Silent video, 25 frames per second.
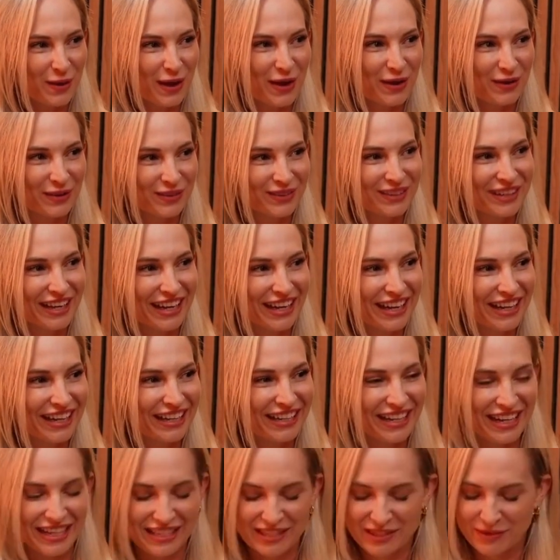well. Yeah,
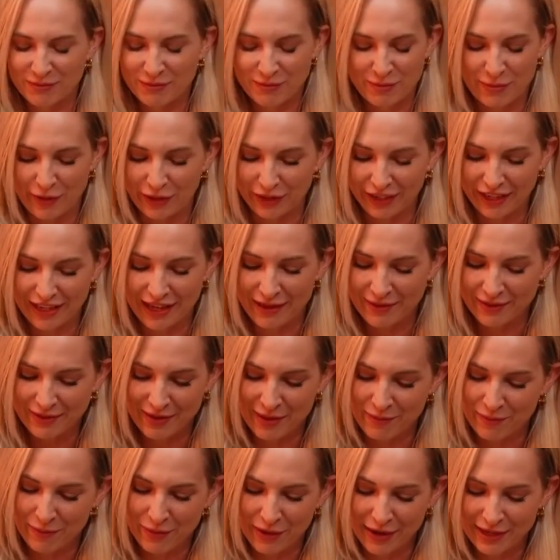it's brilliant.
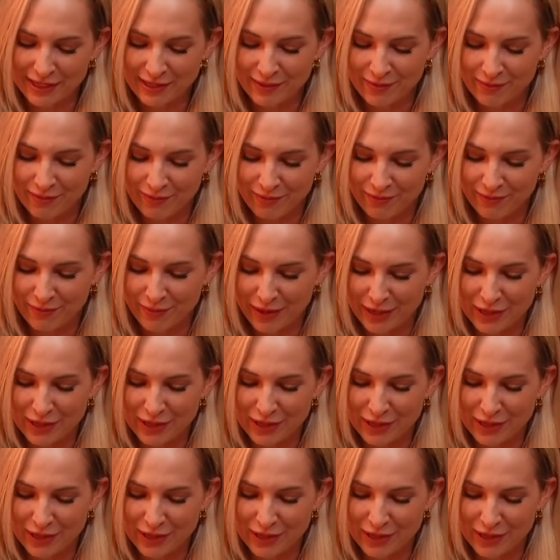It brings me